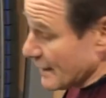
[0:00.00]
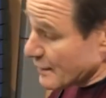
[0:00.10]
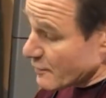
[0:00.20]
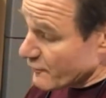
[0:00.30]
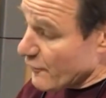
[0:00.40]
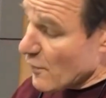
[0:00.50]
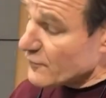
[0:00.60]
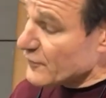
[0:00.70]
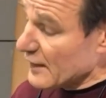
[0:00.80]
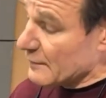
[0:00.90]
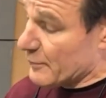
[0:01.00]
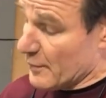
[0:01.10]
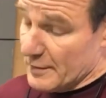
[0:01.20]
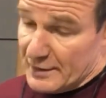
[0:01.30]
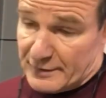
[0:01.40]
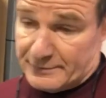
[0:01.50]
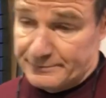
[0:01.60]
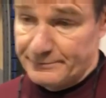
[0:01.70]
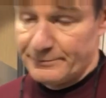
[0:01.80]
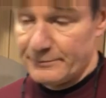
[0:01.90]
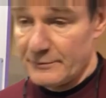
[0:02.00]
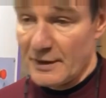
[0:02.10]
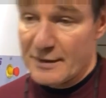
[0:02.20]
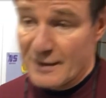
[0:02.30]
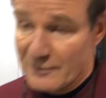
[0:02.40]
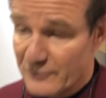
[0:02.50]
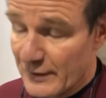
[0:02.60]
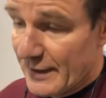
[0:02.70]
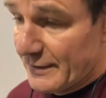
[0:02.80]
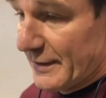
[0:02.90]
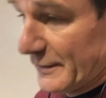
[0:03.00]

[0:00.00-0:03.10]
is 4 feet per minute. Let's not forget that.